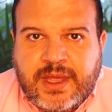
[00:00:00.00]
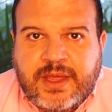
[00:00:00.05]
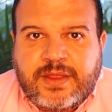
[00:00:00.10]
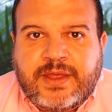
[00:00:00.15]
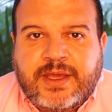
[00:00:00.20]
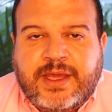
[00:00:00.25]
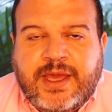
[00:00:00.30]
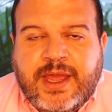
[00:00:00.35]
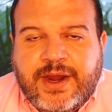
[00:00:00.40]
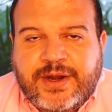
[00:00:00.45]

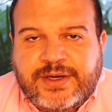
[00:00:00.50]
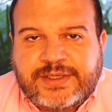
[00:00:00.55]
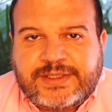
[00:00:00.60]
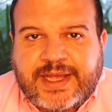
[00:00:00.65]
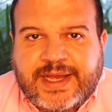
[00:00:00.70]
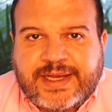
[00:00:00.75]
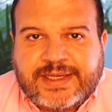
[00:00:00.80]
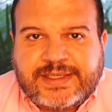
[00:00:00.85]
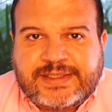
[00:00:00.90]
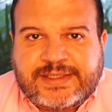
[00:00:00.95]
The CARES
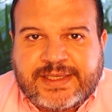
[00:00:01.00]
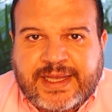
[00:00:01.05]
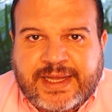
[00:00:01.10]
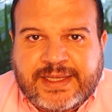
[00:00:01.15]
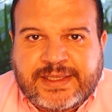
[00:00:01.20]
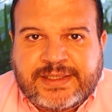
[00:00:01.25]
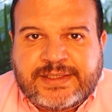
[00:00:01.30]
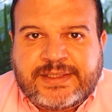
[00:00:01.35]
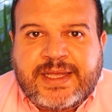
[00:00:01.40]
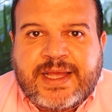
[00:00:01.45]
Act
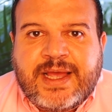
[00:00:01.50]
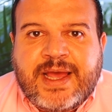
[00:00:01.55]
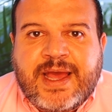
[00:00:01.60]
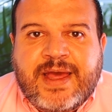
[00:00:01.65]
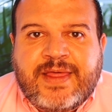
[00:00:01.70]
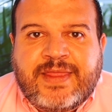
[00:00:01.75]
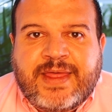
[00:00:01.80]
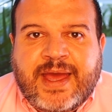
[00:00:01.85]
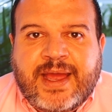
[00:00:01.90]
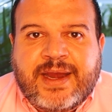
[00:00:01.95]
says
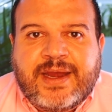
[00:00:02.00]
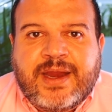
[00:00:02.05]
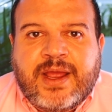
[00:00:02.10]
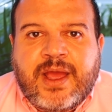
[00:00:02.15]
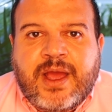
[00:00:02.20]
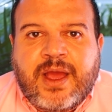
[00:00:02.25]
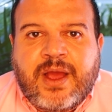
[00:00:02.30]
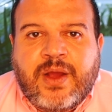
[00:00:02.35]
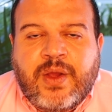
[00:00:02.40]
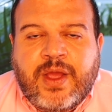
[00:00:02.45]
that
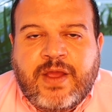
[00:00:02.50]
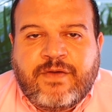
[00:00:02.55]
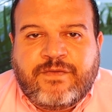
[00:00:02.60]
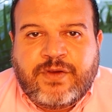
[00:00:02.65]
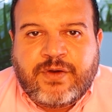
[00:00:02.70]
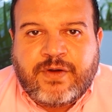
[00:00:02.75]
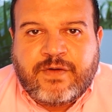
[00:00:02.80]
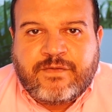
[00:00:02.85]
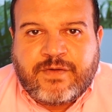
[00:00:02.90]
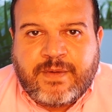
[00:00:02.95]
if
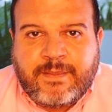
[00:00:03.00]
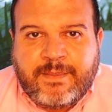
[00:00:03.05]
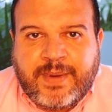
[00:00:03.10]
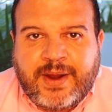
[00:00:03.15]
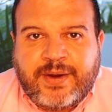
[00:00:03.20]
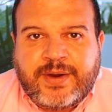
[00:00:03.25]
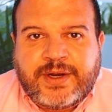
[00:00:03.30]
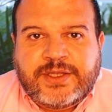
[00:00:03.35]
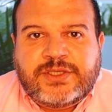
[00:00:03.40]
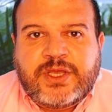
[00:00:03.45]
you're in
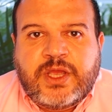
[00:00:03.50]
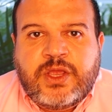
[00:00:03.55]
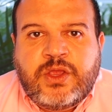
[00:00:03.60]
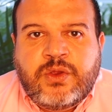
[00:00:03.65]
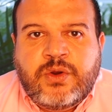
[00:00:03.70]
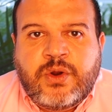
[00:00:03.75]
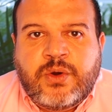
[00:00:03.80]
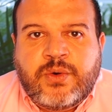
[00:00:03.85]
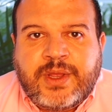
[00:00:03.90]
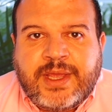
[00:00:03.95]
forbearance,
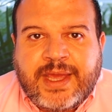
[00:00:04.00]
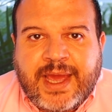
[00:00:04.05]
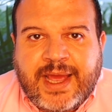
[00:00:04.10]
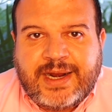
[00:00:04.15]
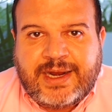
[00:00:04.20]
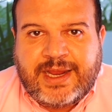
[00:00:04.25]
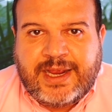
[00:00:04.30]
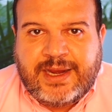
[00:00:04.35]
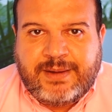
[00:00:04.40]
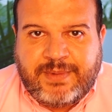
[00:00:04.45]
you don't
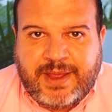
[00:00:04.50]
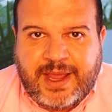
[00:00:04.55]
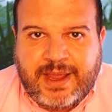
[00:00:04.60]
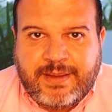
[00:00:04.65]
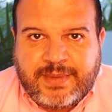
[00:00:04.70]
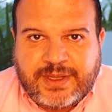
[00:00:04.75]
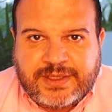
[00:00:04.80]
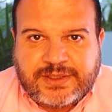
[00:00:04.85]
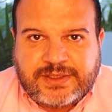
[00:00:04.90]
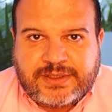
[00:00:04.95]
get late
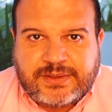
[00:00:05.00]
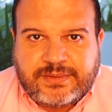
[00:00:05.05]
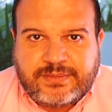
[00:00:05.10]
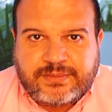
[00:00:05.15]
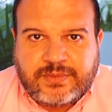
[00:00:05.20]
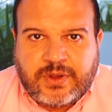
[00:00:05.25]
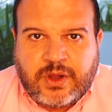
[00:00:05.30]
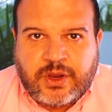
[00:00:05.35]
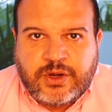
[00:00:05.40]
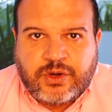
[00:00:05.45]
payments
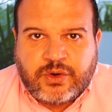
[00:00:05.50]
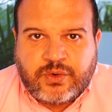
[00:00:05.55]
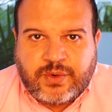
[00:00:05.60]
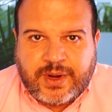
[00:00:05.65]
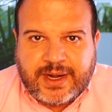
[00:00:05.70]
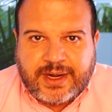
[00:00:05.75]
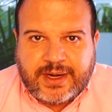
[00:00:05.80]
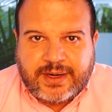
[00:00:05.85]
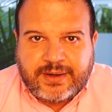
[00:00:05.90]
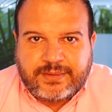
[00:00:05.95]
on your
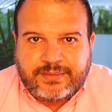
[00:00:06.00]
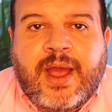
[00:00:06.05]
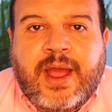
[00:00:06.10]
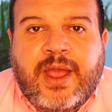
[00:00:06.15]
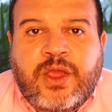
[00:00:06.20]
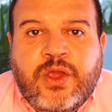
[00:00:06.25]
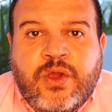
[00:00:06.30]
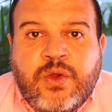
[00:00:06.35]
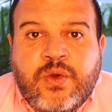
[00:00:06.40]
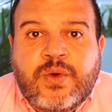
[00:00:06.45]
credit.
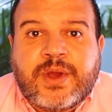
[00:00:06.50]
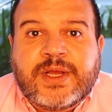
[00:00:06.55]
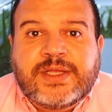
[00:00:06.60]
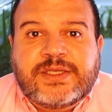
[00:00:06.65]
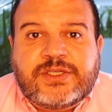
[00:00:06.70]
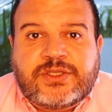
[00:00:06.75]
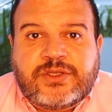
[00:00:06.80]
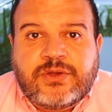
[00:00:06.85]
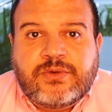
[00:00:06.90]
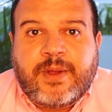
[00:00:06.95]
You can
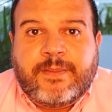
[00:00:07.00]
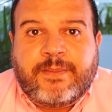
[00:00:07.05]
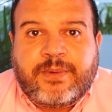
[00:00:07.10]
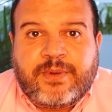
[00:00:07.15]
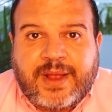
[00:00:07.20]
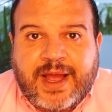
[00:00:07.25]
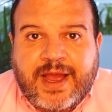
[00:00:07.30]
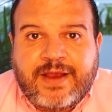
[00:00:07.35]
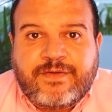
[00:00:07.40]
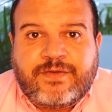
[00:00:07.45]
still
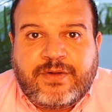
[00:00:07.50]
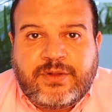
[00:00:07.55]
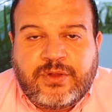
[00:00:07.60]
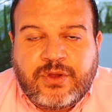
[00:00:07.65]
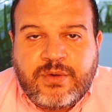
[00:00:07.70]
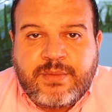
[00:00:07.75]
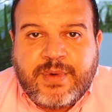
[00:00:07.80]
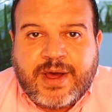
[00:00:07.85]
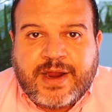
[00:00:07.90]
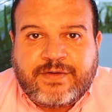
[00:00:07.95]
apply for
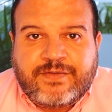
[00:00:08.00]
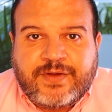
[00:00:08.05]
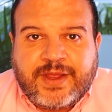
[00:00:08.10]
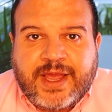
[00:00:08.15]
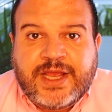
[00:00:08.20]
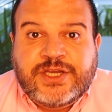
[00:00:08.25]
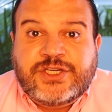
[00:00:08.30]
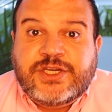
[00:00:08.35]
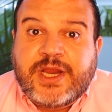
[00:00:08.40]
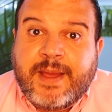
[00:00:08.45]
loan
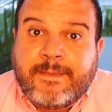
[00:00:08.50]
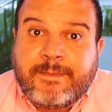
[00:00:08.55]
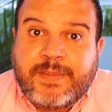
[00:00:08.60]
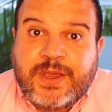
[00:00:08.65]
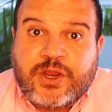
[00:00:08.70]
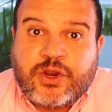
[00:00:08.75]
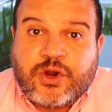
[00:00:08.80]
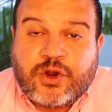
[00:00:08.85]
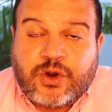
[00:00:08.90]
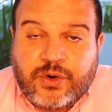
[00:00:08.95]
modification and be
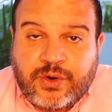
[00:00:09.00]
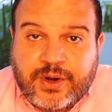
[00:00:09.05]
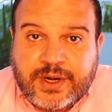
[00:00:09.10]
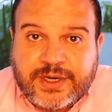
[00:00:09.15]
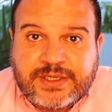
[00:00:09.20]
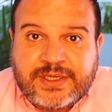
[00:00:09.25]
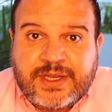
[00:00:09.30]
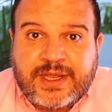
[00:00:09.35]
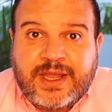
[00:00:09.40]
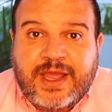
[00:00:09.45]

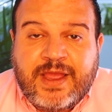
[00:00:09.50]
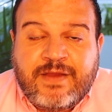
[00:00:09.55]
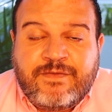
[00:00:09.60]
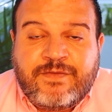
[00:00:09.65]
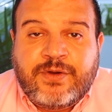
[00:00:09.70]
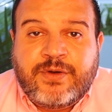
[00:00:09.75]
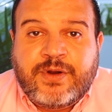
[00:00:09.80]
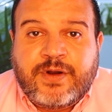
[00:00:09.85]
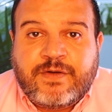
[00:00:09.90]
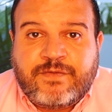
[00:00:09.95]
current if
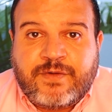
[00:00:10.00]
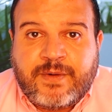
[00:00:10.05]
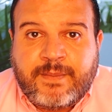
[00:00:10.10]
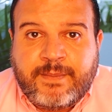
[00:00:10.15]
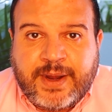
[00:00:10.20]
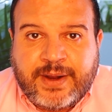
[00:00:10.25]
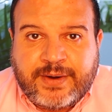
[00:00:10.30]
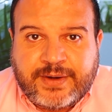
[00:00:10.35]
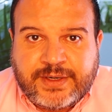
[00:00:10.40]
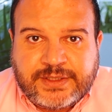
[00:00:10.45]
you're in a
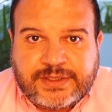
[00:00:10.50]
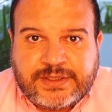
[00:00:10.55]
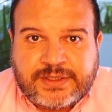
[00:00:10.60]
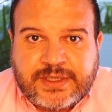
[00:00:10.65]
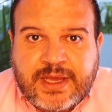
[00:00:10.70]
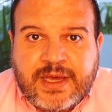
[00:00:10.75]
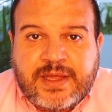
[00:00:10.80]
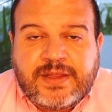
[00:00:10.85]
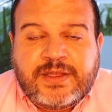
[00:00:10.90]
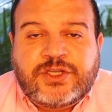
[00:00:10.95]
forbearance.
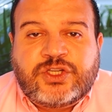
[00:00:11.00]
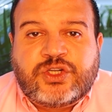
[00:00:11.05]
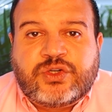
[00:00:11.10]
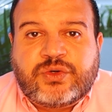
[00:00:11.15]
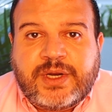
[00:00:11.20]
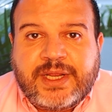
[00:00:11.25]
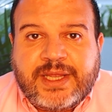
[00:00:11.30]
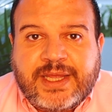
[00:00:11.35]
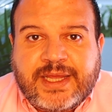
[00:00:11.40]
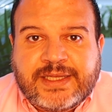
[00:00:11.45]
The
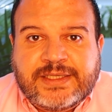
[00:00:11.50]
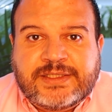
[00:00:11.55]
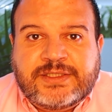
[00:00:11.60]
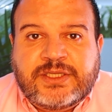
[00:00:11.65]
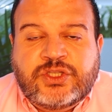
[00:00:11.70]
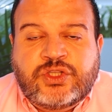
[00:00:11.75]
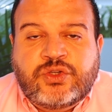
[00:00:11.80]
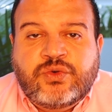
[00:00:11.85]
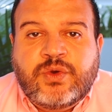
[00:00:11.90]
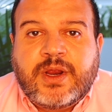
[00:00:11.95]
trick is to
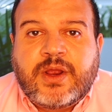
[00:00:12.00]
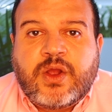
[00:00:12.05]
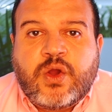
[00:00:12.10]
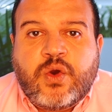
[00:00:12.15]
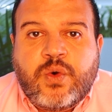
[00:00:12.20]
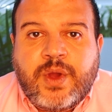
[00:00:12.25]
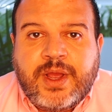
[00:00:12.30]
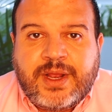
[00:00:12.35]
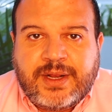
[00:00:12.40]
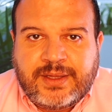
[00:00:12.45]
do it
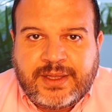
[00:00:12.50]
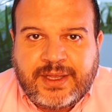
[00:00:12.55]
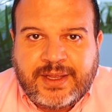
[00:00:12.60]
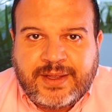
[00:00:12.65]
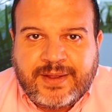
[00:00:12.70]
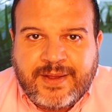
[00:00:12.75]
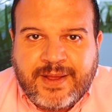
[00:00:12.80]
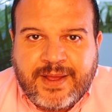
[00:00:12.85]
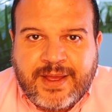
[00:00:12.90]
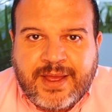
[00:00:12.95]
quickly.
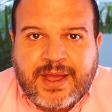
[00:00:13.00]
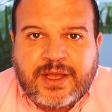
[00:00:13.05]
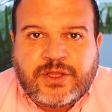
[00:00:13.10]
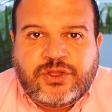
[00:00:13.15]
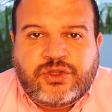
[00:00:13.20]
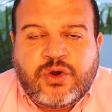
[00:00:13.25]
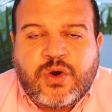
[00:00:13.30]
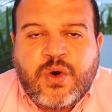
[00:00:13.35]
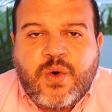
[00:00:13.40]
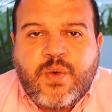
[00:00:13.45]

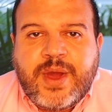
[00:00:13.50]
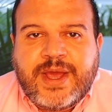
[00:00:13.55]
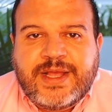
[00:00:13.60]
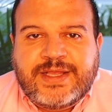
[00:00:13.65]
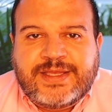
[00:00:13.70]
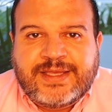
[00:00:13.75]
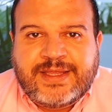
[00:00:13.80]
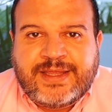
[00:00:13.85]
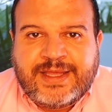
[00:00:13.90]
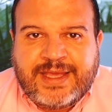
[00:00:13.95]
Don't
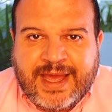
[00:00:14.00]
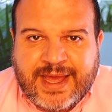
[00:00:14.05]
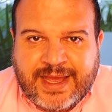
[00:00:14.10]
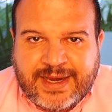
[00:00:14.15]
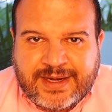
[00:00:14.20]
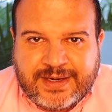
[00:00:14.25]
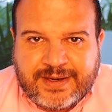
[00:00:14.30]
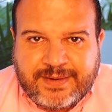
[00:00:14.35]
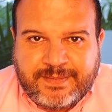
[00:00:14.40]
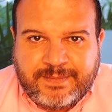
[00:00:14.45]
wait to the
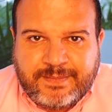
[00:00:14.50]
end.